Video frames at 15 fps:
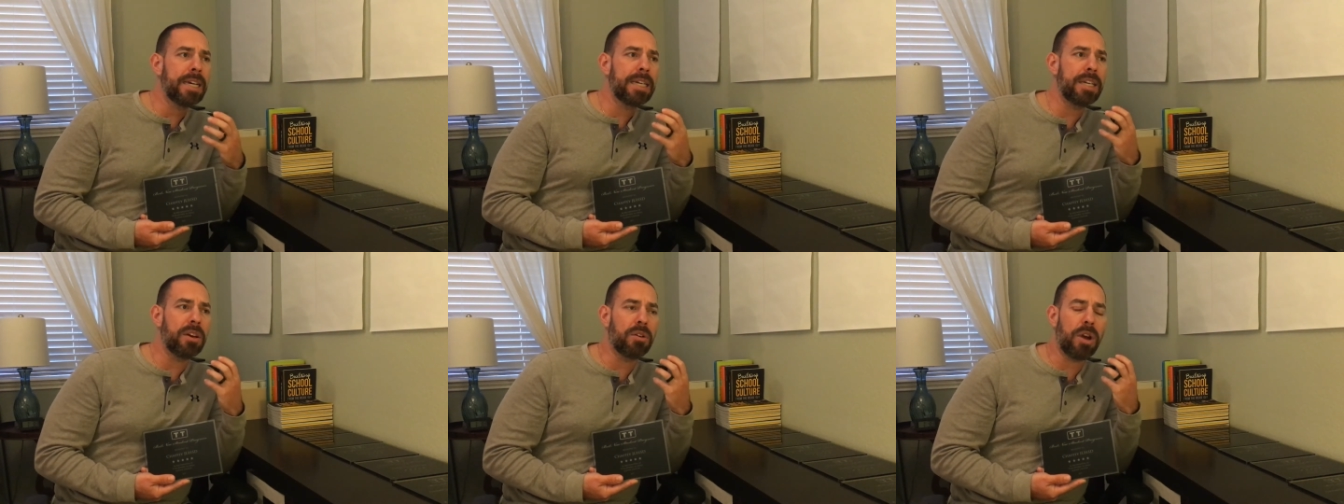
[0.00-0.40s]

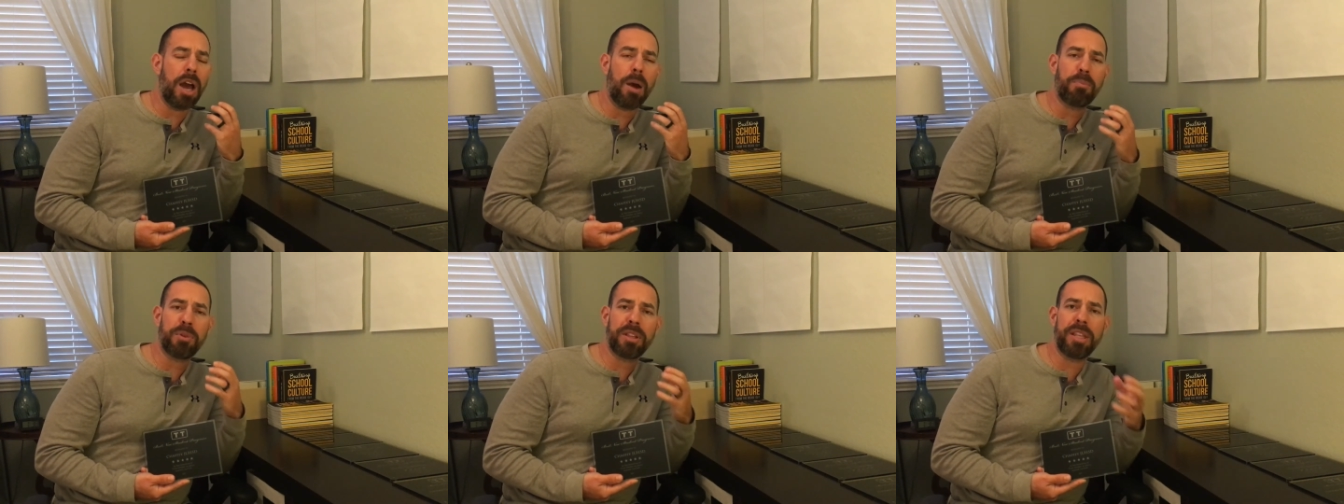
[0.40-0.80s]
you know,
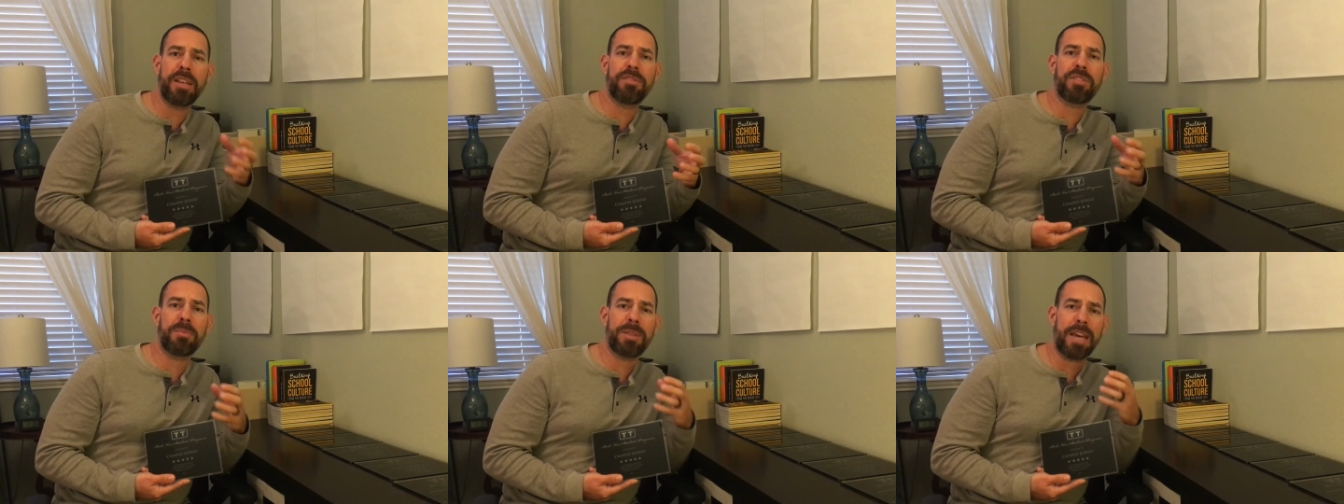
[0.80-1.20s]
help
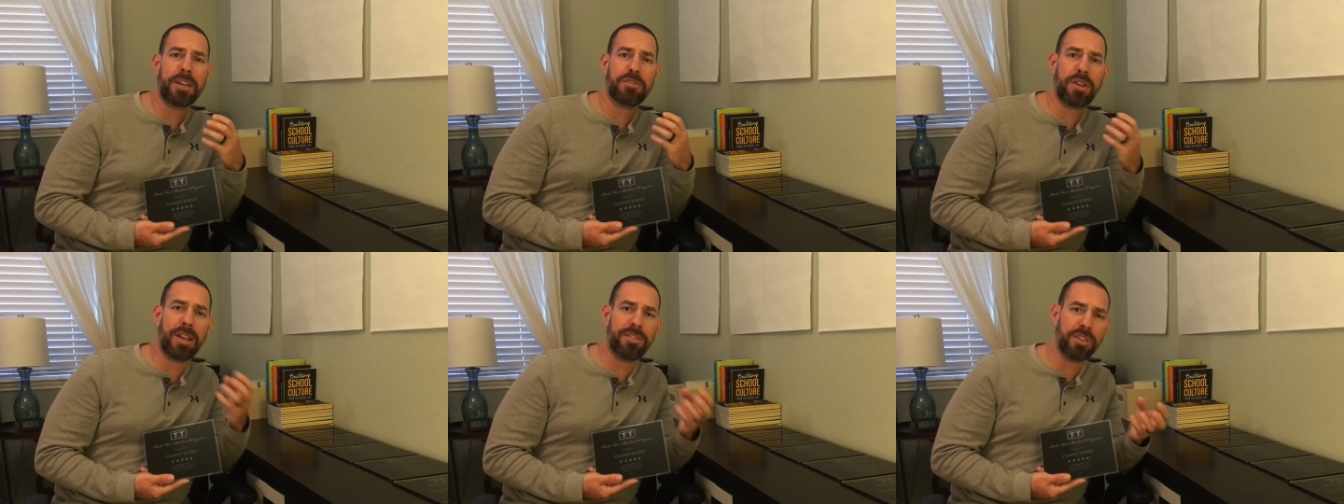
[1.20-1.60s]
relieve some of that
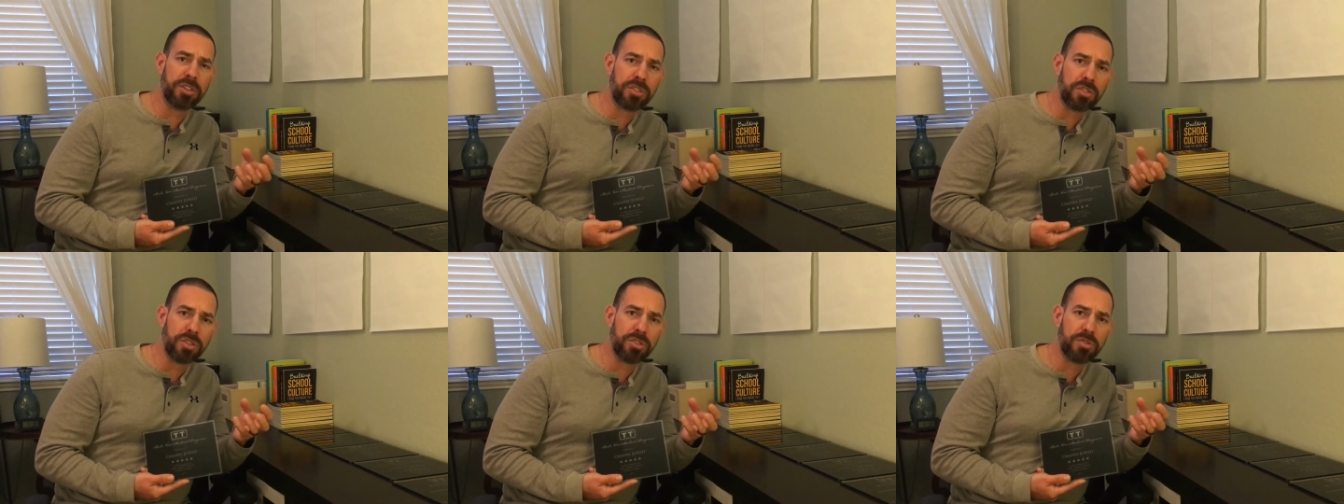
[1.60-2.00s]

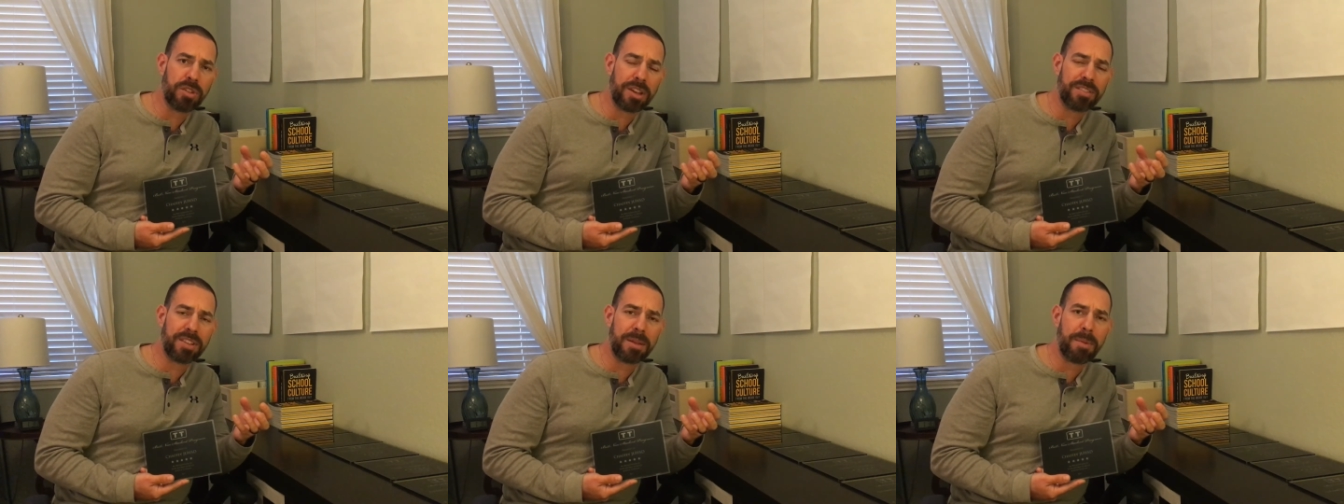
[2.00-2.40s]
transitional
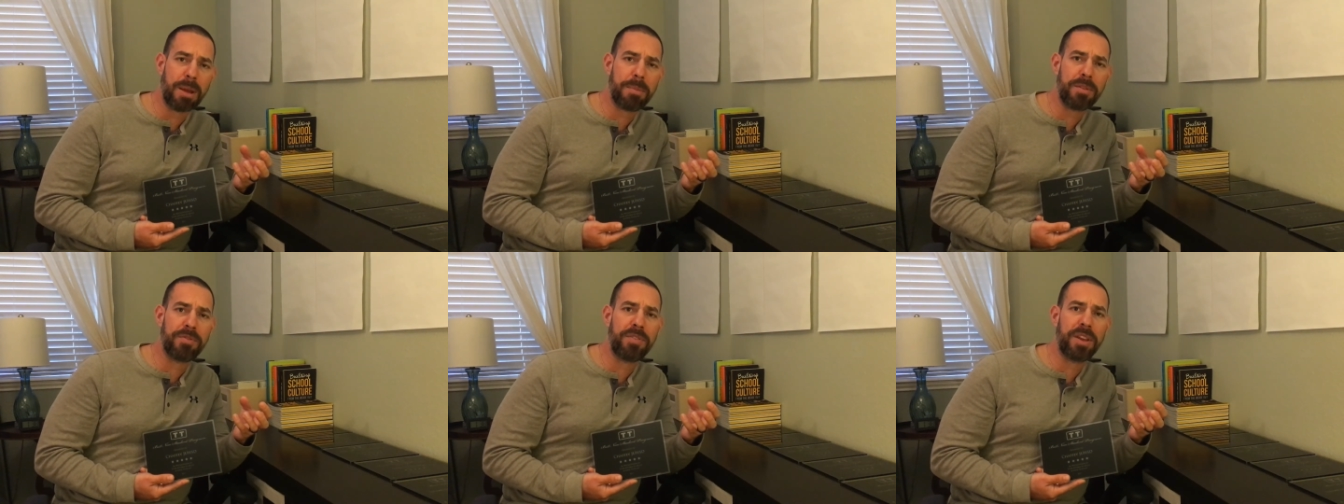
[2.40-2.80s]
stress they
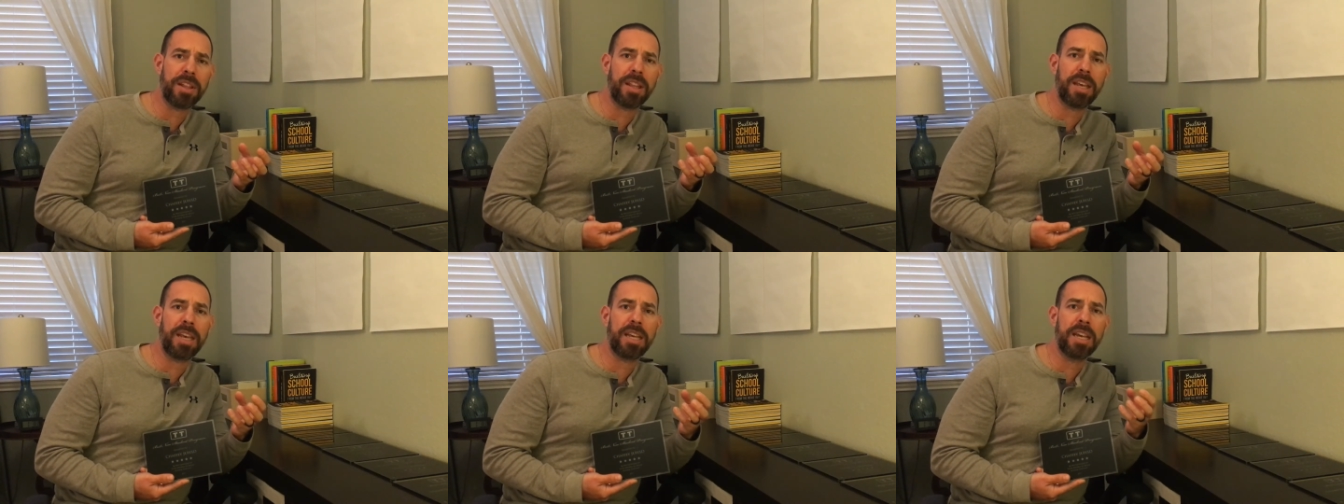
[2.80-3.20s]
might be
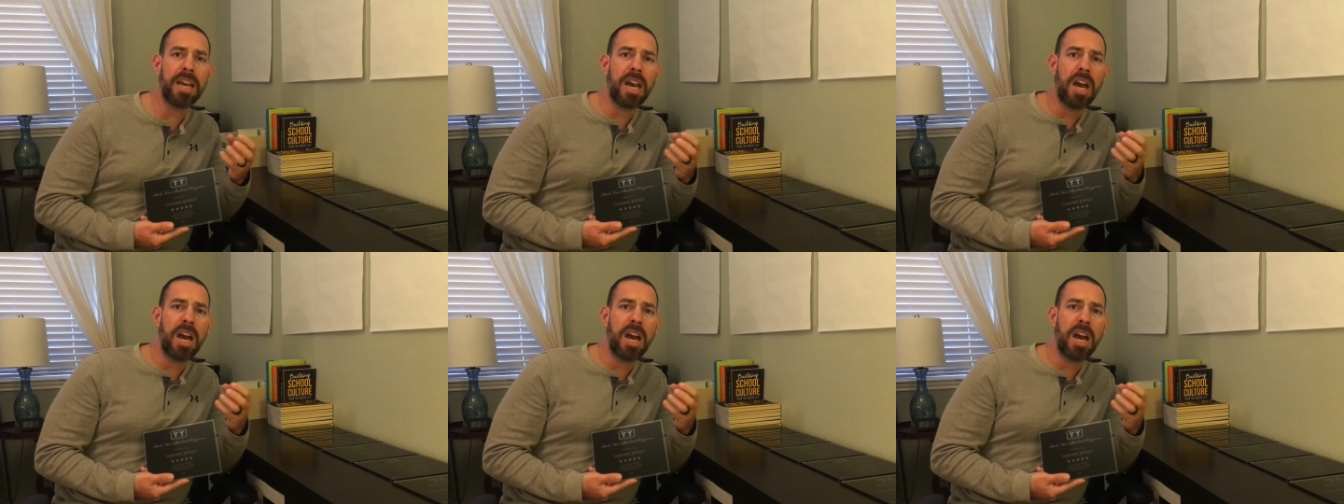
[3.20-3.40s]
feeling,